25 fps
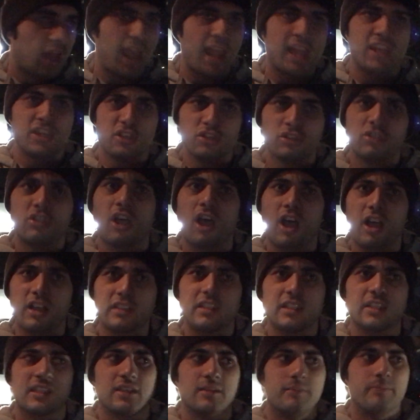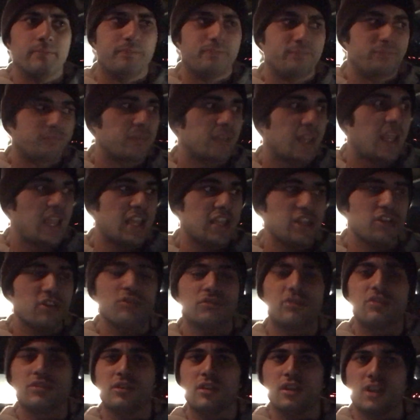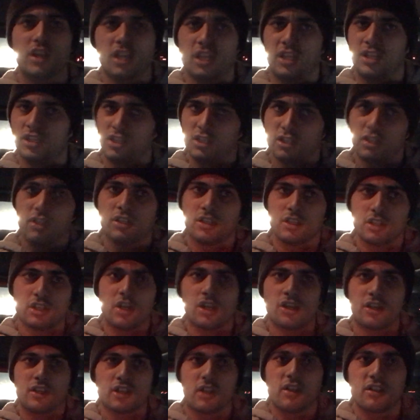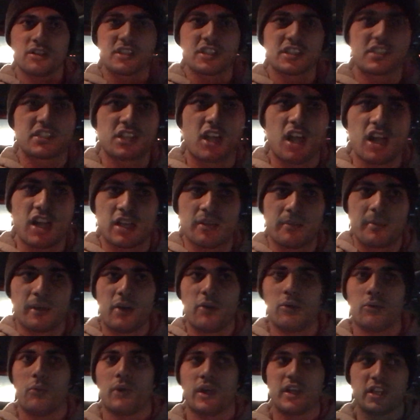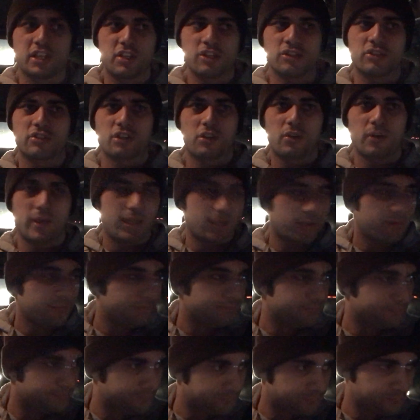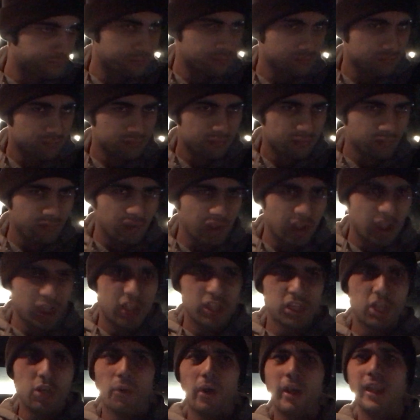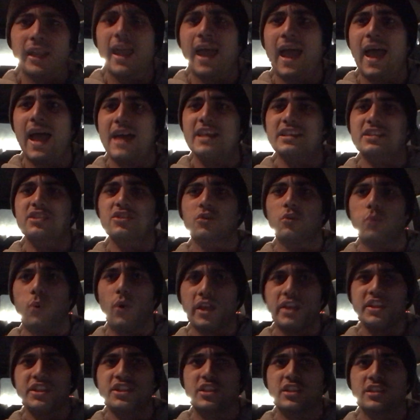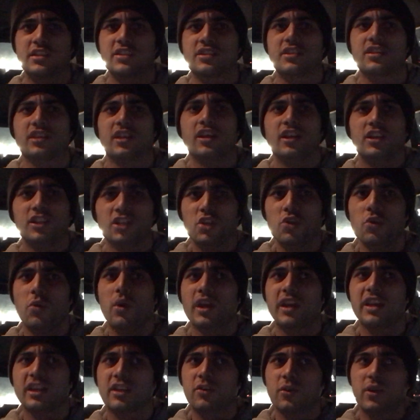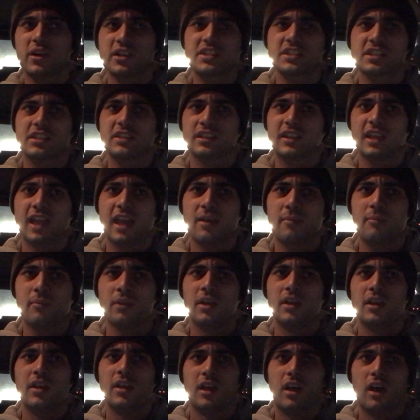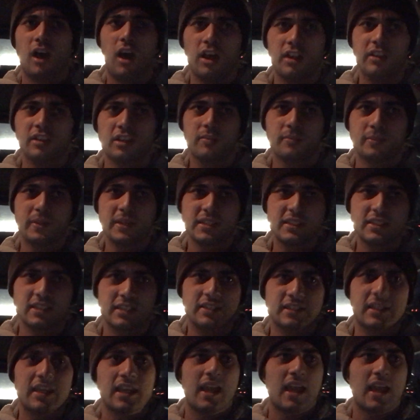and you talk to them, and you know, you don't just talk about what you're doing. You want to ask questions. You want to question them on their business.